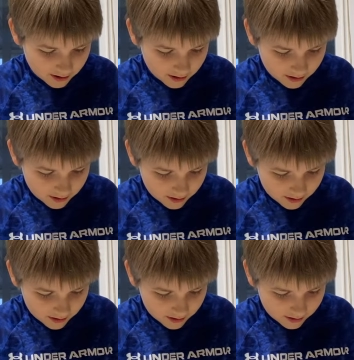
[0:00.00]

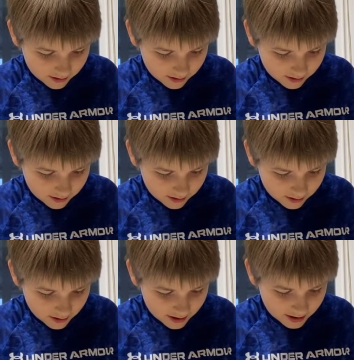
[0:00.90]
Nothing is said.